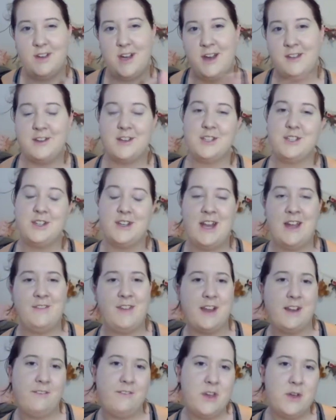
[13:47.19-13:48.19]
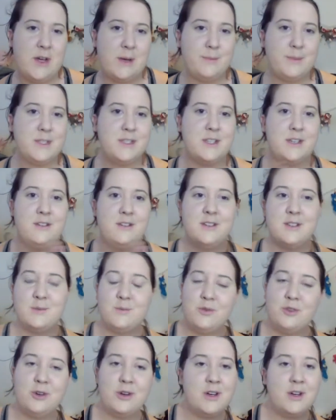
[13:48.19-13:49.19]
Others you can have like a few
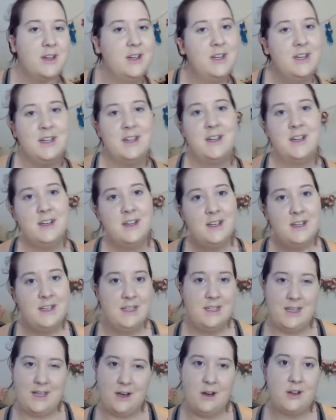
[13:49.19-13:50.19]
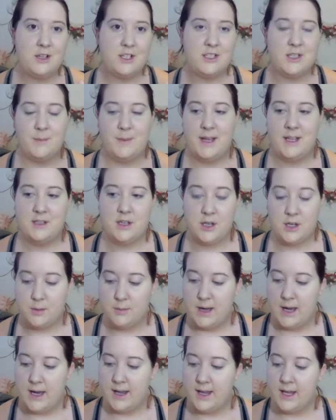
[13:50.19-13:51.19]
episodes more. It all just depends on
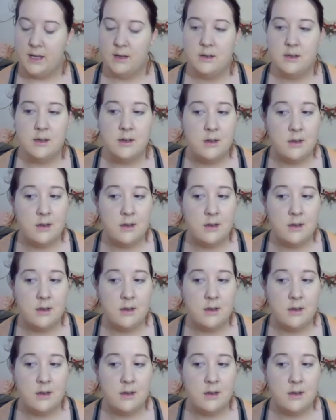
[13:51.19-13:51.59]
your body.